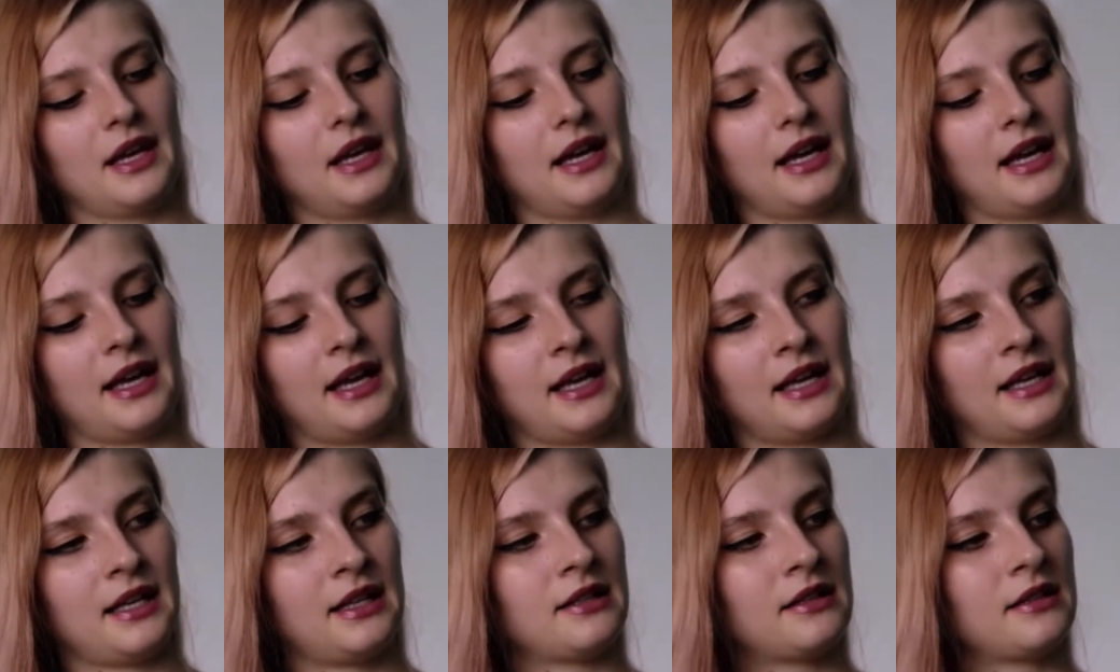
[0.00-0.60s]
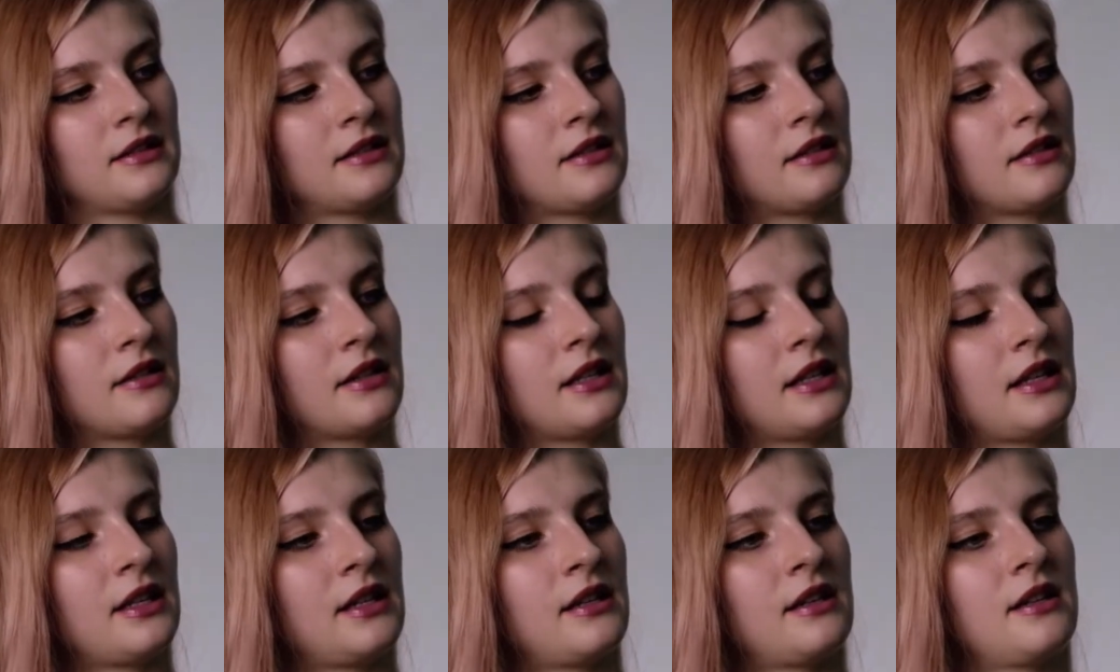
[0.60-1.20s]
And
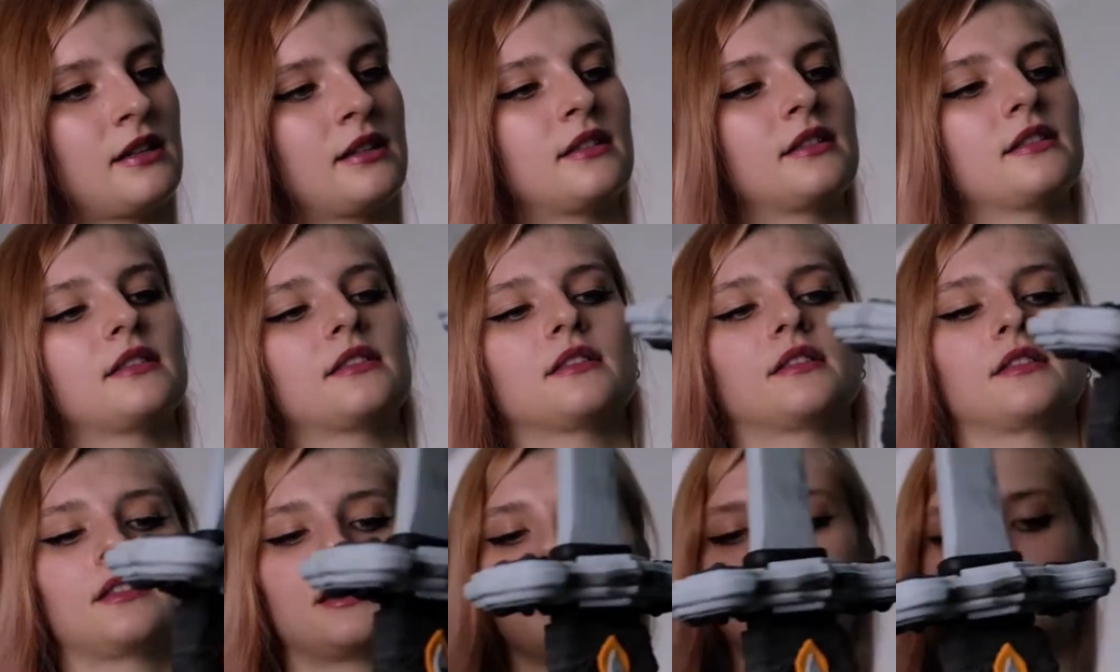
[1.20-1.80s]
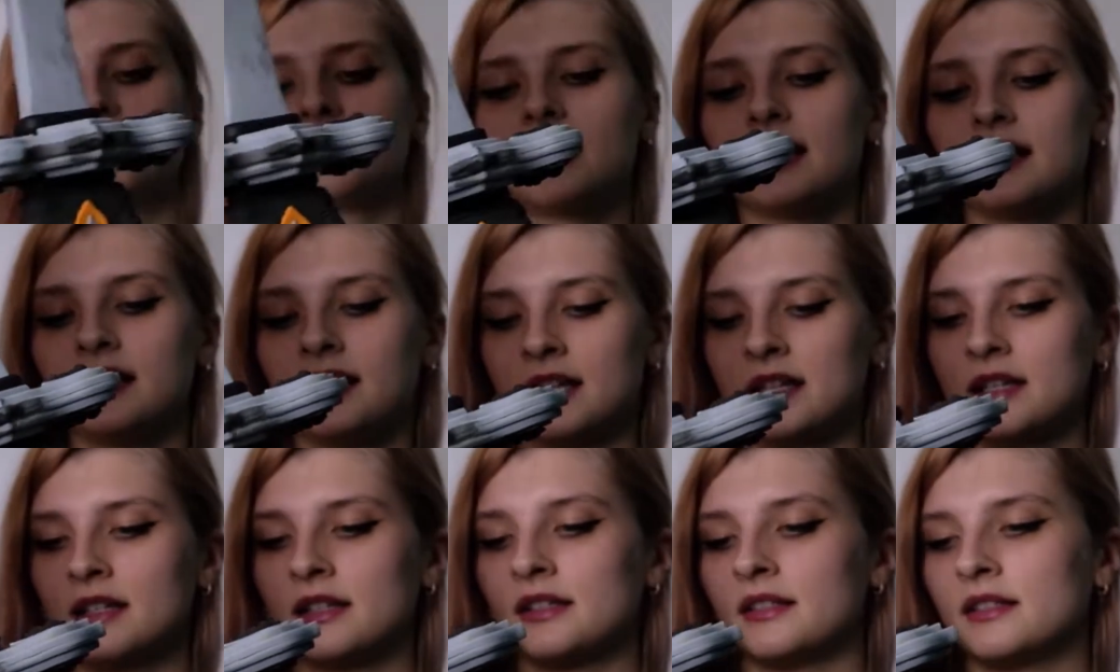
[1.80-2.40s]
the
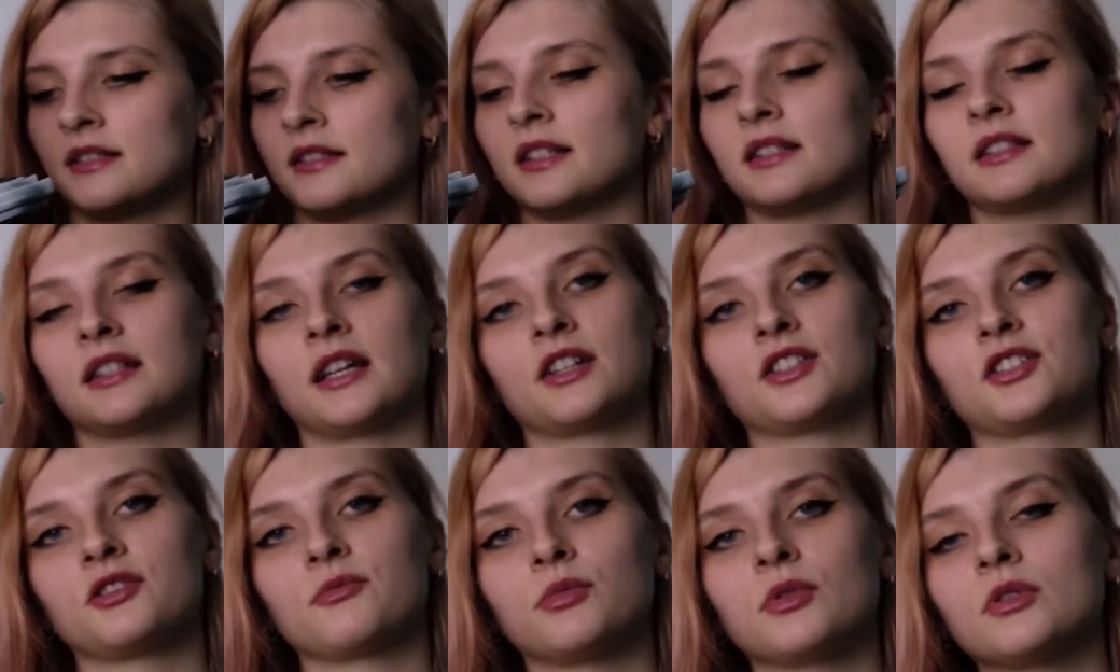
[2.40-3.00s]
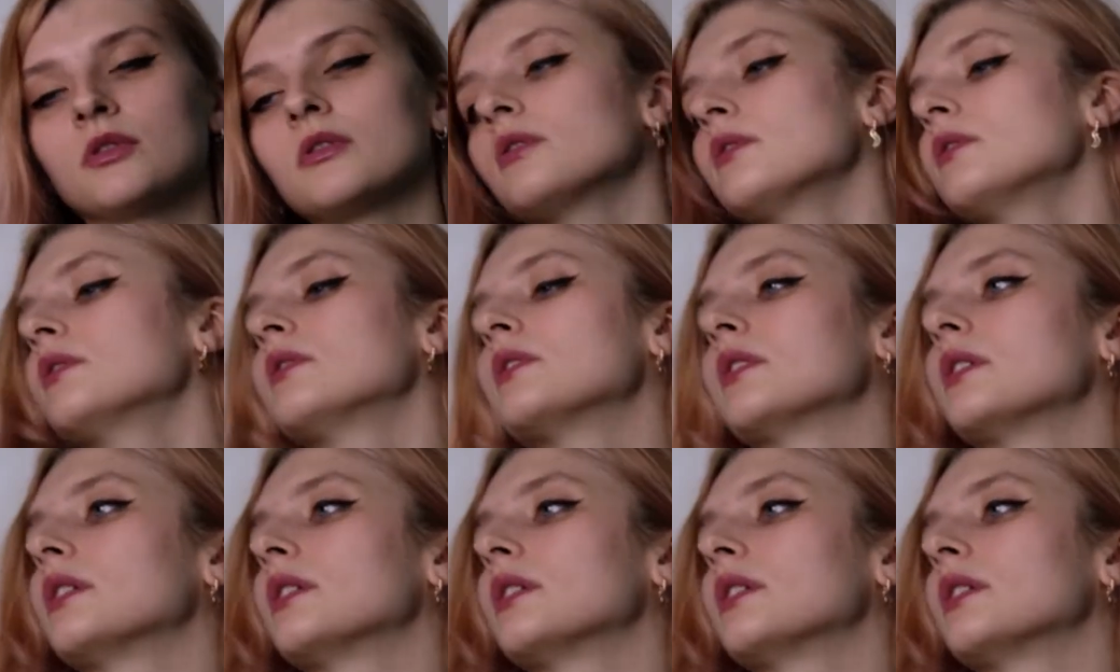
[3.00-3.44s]
katana is detachable